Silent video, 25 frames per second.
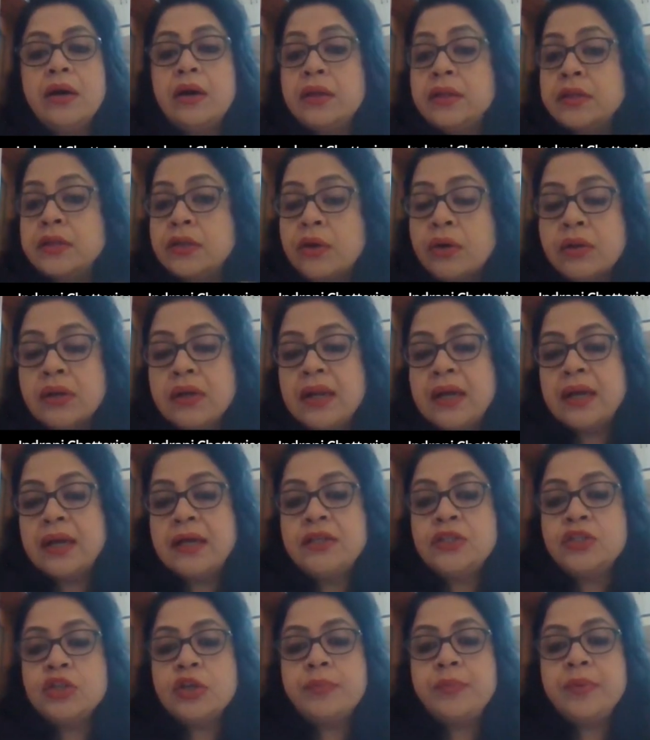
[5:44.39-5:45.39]
in the
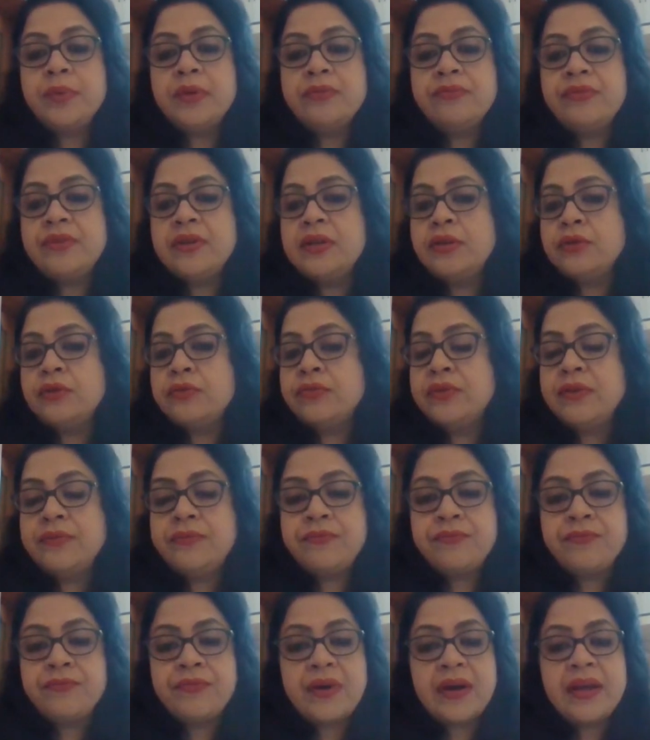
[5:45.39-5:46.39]
online shopping field, you will
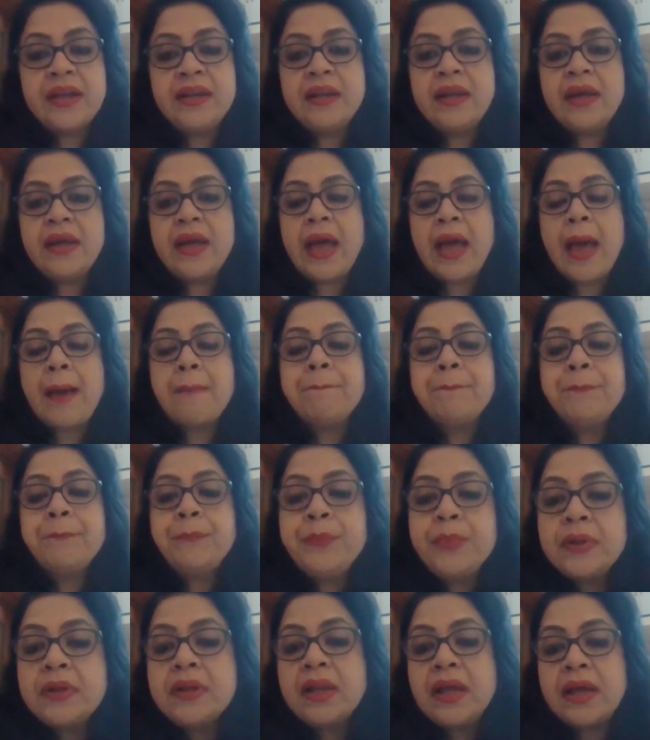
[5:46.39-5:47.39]
find
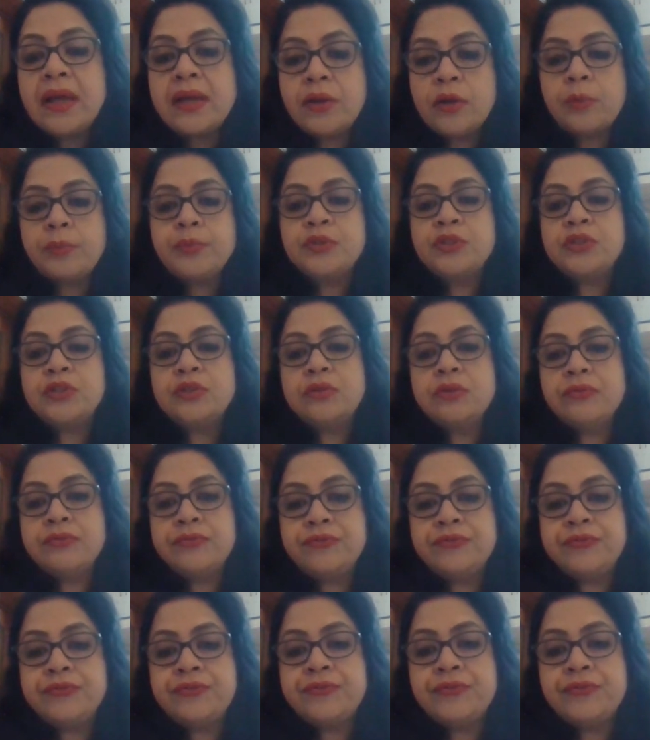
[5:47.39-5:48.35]
ample adoption of